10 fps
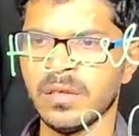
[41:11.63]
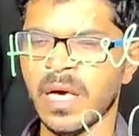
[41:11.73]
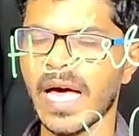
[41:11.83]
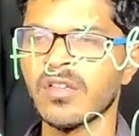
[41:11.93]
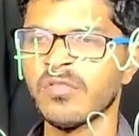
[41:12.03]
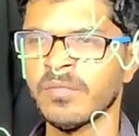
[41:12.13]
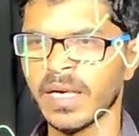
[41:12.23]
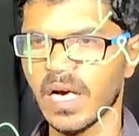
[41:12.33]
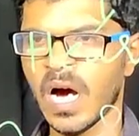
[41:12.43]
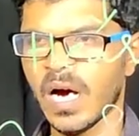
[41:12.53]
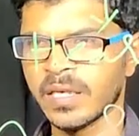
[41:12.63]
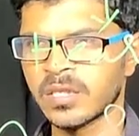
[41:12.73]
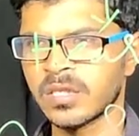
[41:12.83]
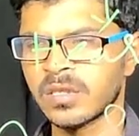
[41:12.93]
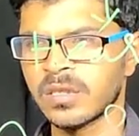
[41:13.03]
As of my heart
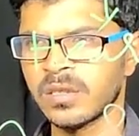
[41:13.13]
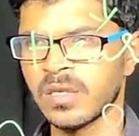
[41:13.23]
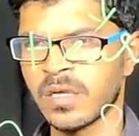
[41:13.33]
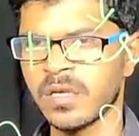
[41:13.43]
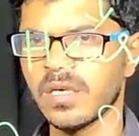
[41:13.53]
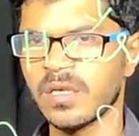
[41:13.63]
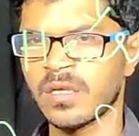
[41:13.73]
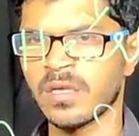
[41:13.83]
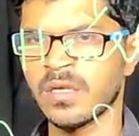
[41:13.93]
says.